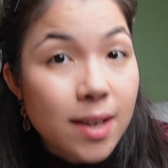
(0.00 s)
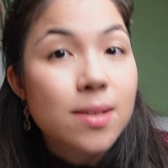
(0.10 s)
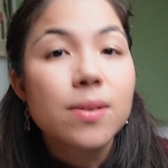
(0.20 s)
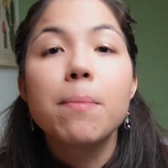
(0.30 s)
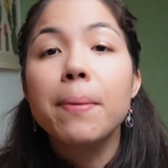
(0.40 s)

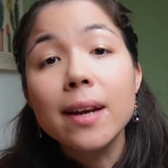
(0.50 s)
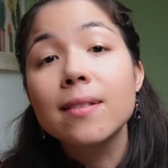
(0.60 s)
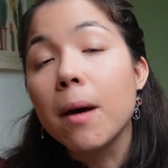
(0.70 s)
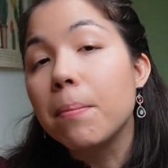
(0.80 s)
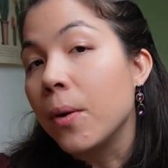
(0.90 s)
so they
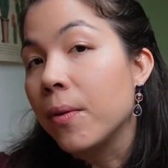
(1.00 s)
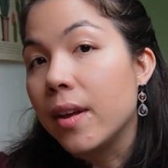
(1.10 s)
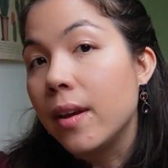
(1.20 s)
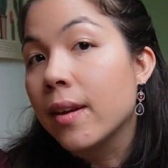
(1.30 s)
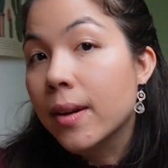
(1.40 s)
picked up on
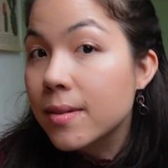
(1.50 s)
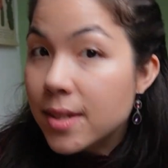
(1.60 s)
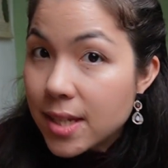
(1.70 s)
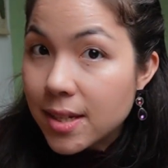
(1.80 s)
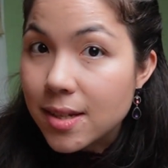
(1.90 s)
the
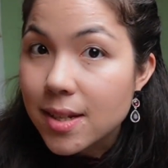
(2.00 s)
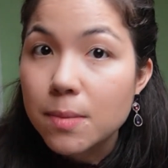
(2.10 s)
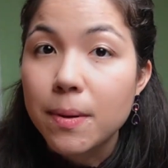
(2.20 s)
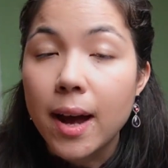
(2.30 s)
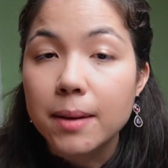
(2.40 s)

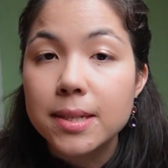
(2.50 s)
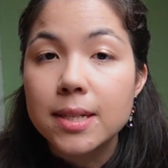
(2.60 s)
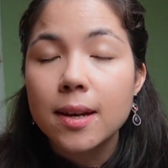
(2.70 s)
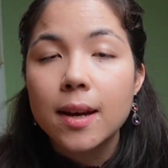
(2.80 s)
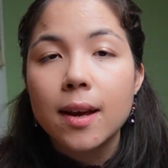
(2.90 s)
inconsistencies perhaps.